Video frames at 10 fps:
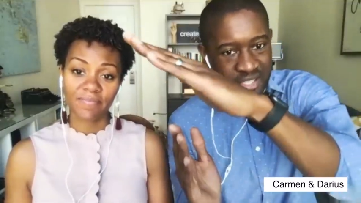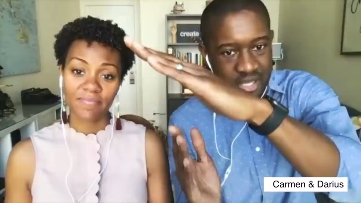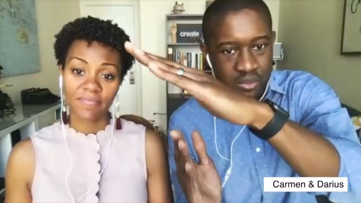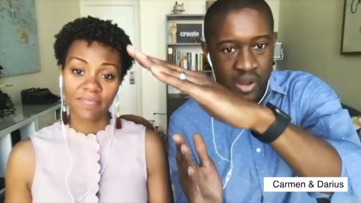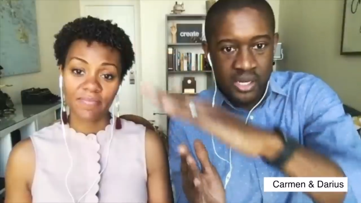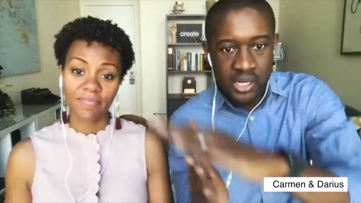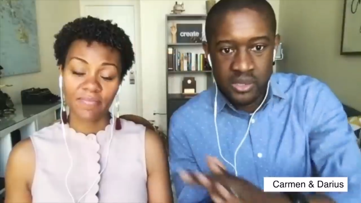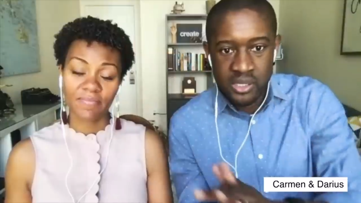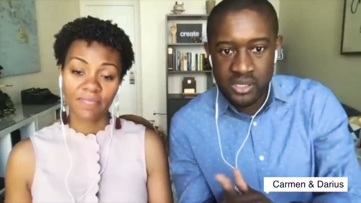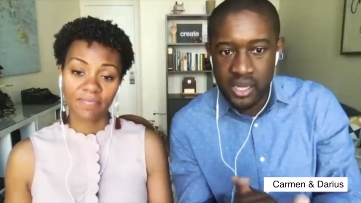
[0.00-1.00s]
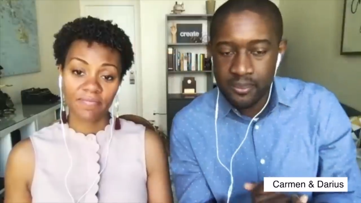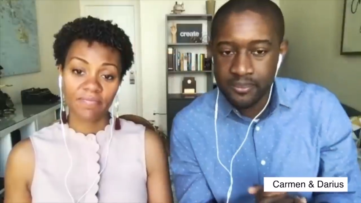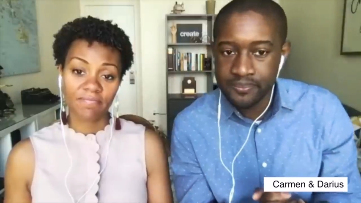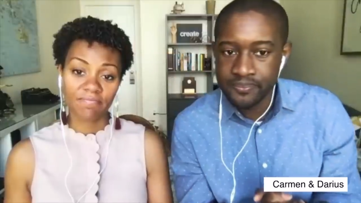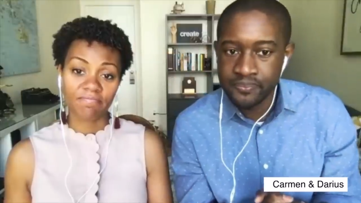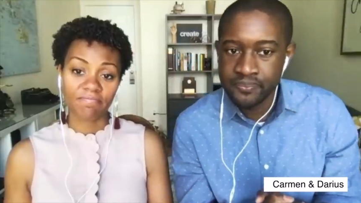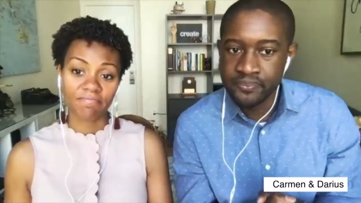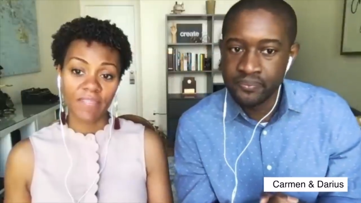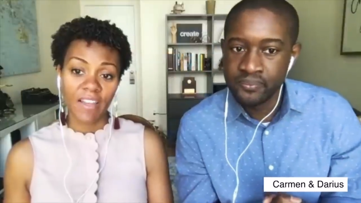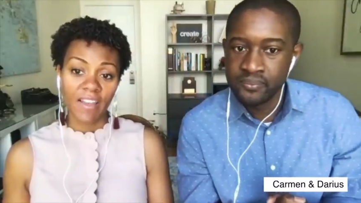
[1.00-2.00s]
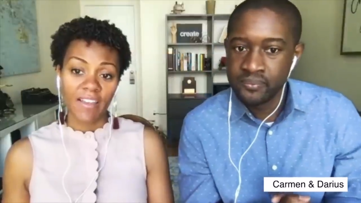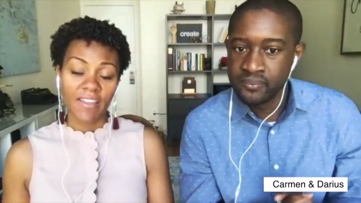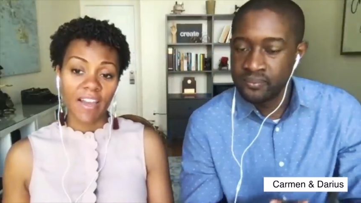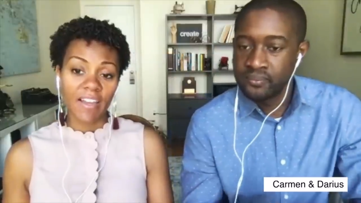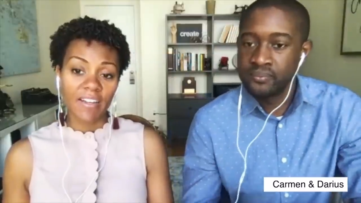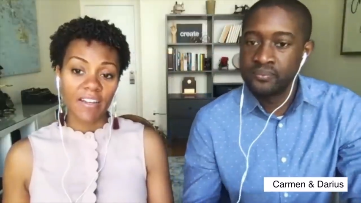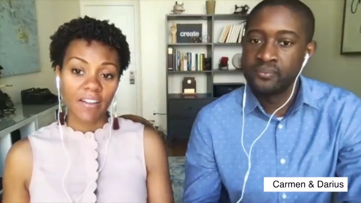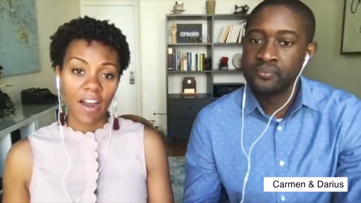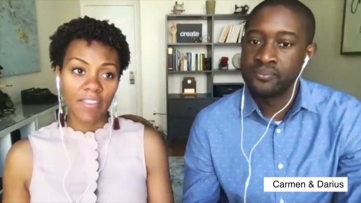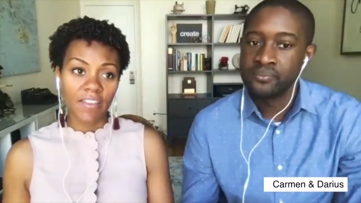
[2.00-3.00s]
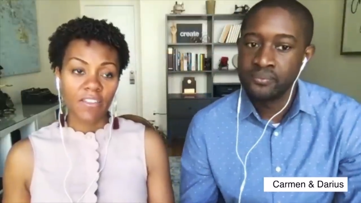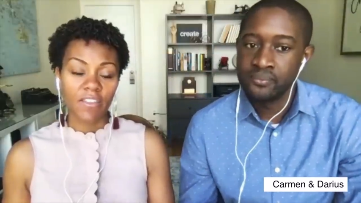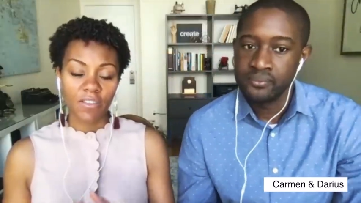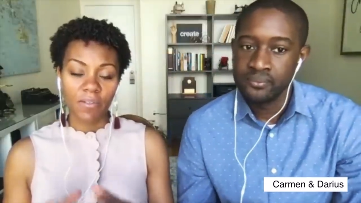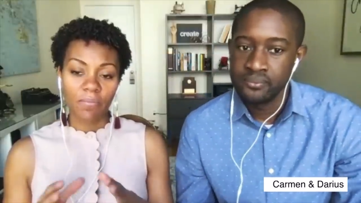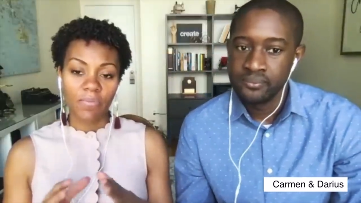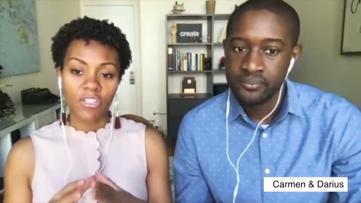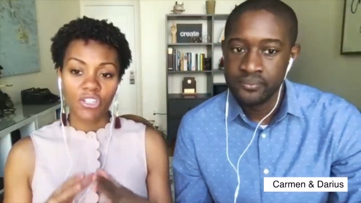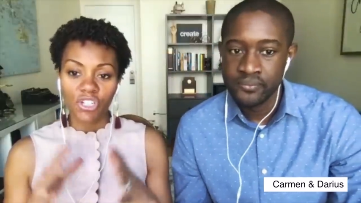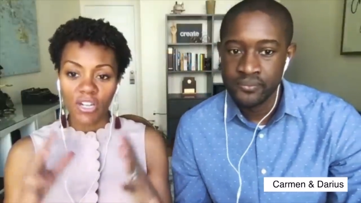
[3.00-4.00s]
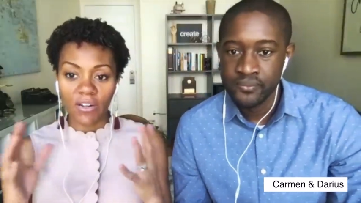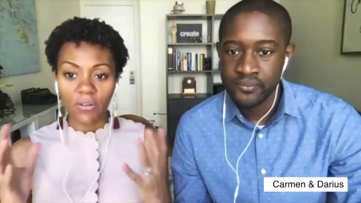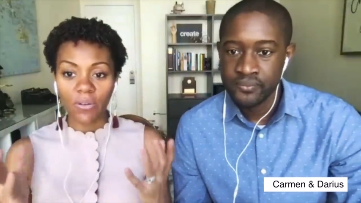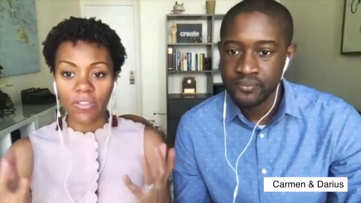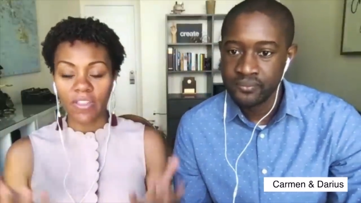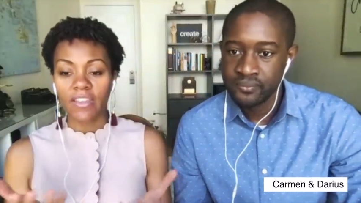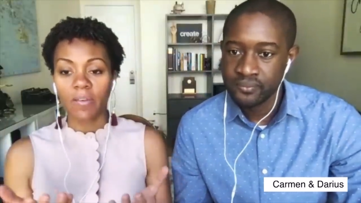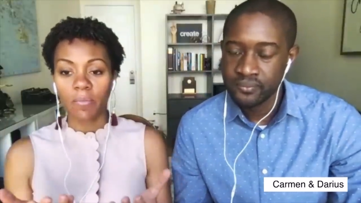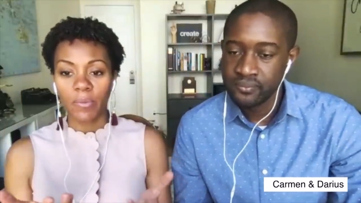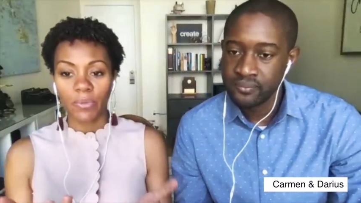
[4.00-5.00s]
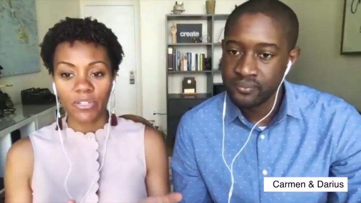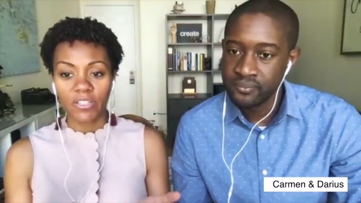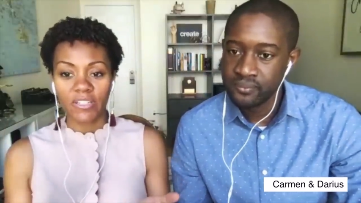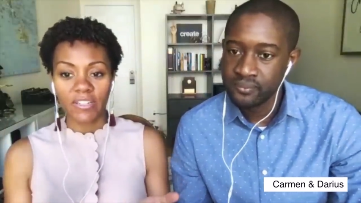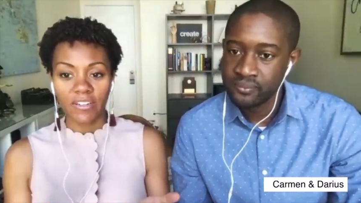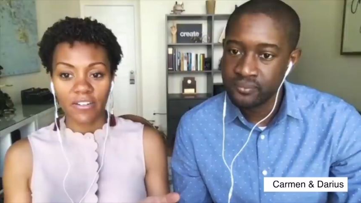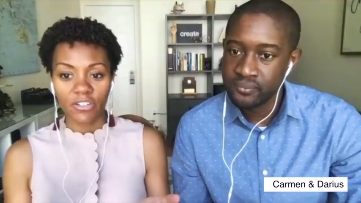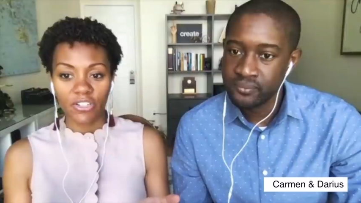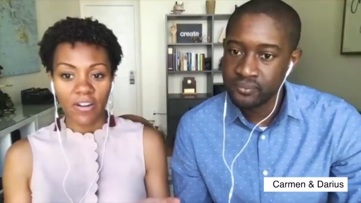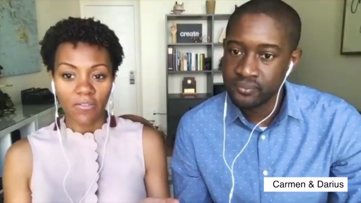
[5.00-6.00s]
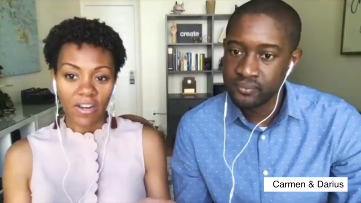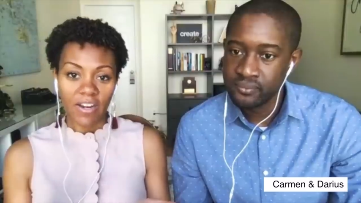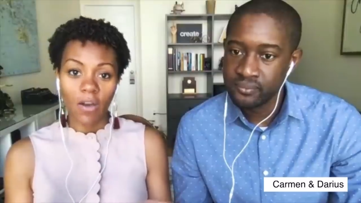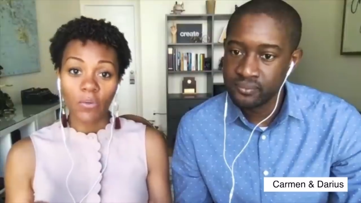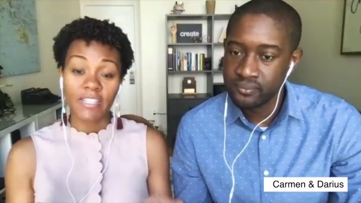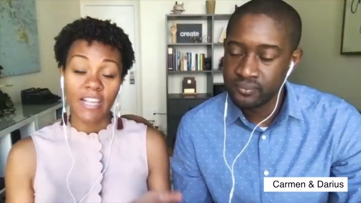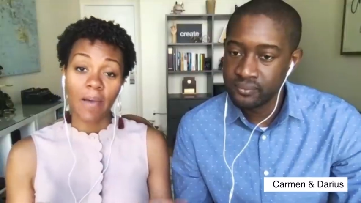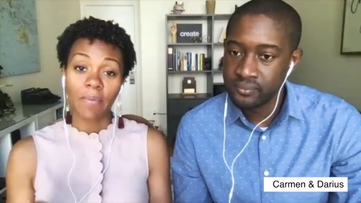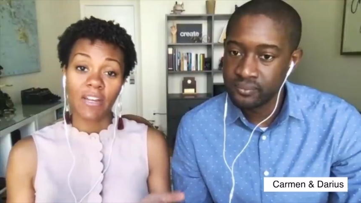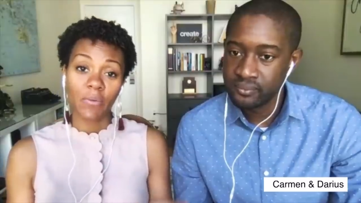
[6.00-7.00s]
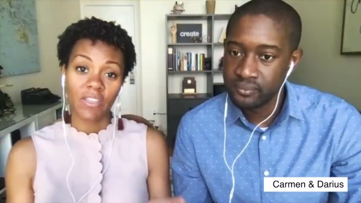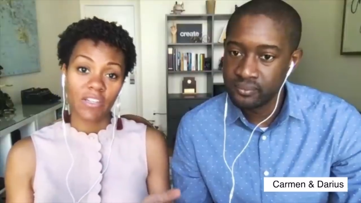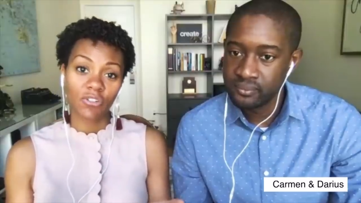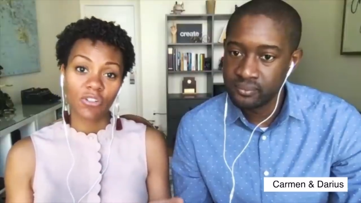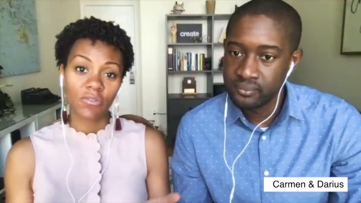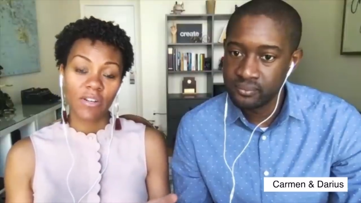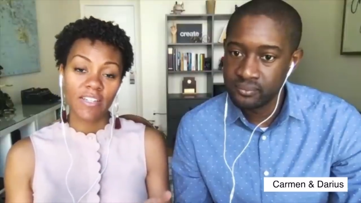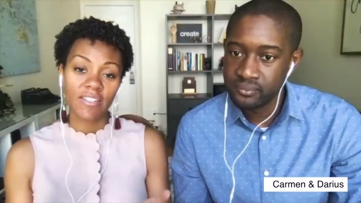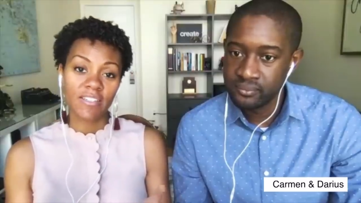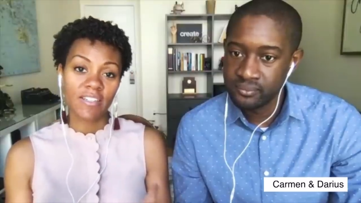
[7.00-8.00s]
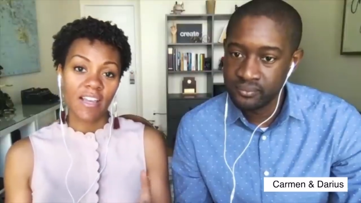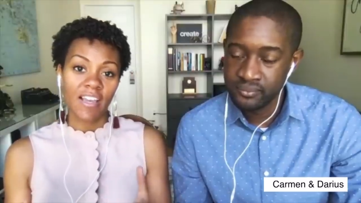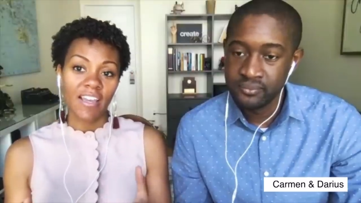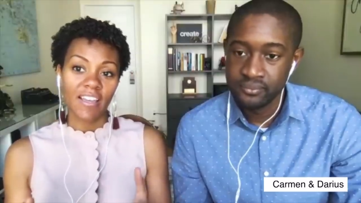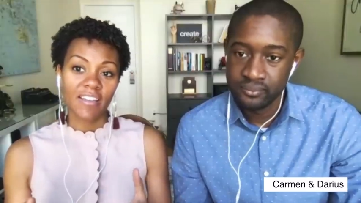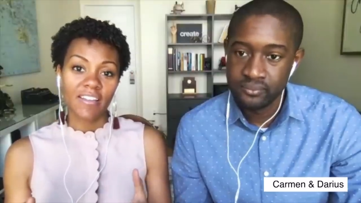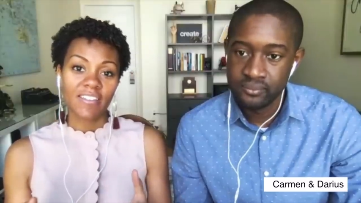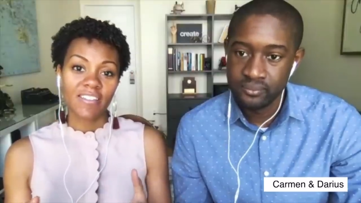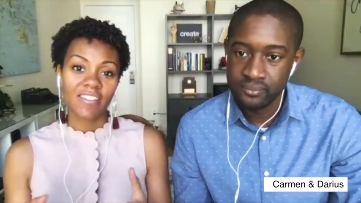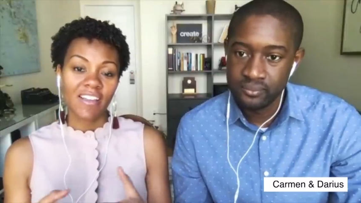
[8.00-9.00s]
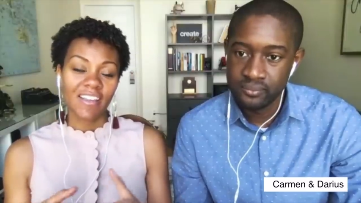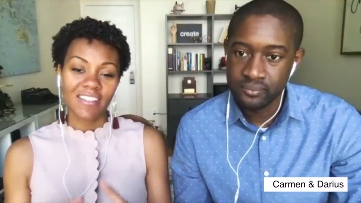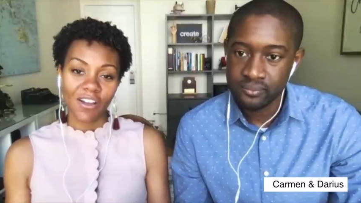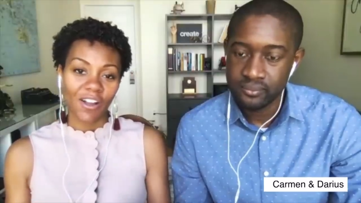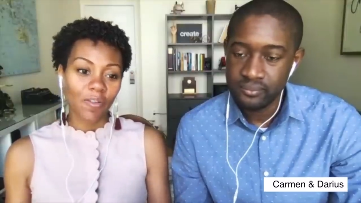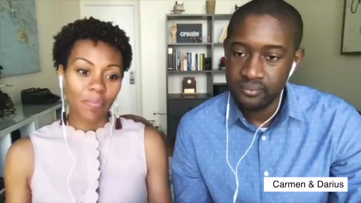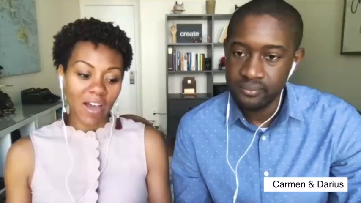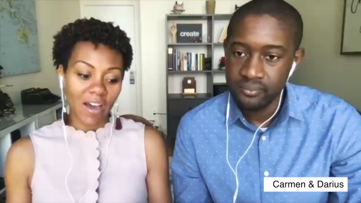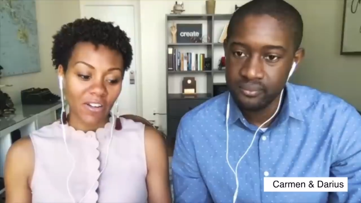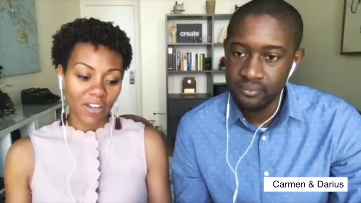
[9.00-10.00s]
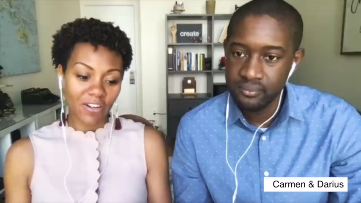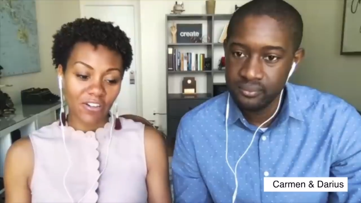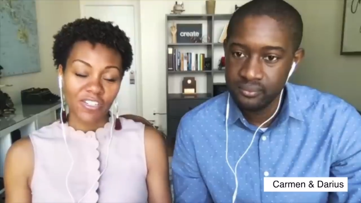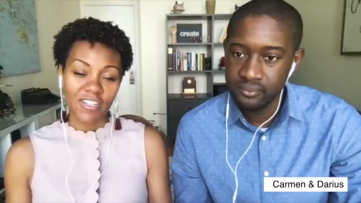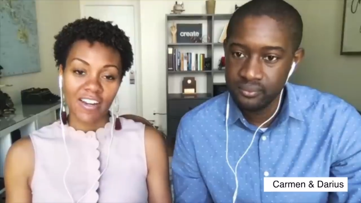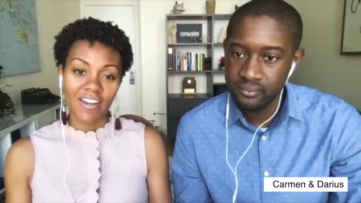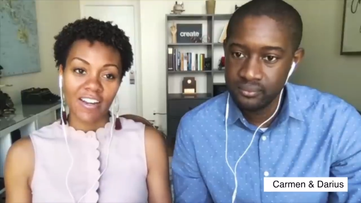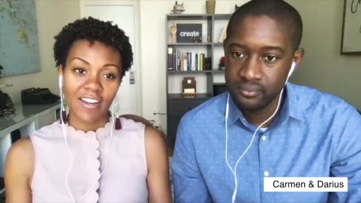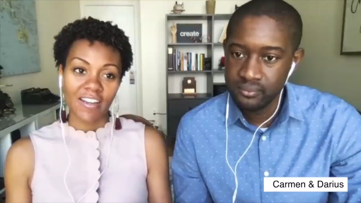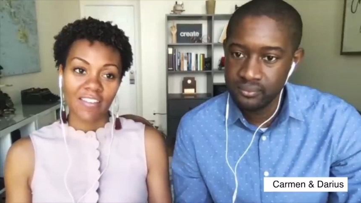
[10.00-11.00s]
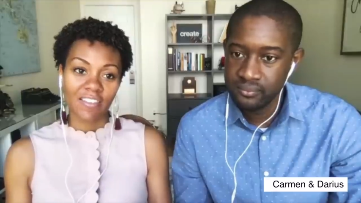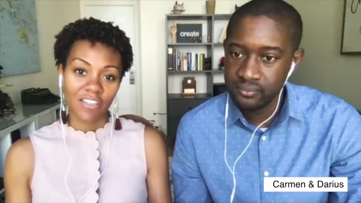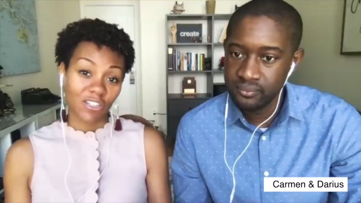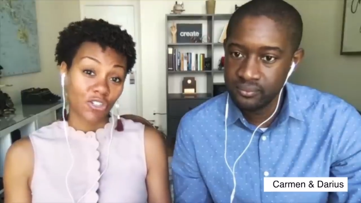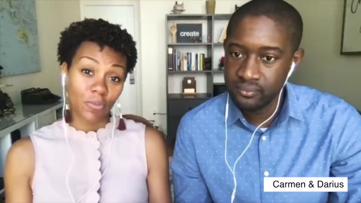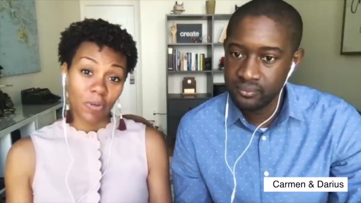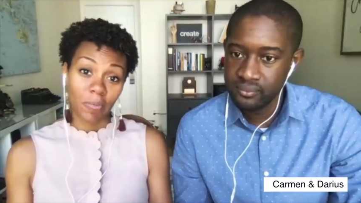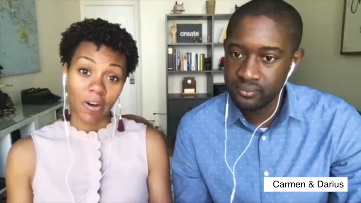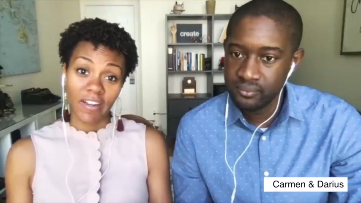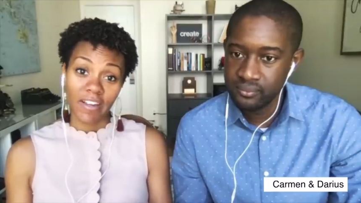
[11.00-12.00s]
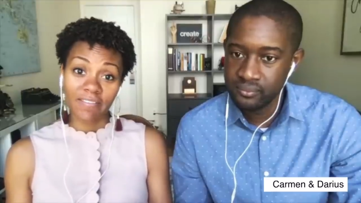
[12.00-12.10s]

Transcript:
Speaker 1: keep riding up to the top.
Speaker 2: Mm-hmm. Yeah, and uh, I think that the the general thing that people just need to understand right now, what's happening with interest rates, is it's all about understanding the consumer market.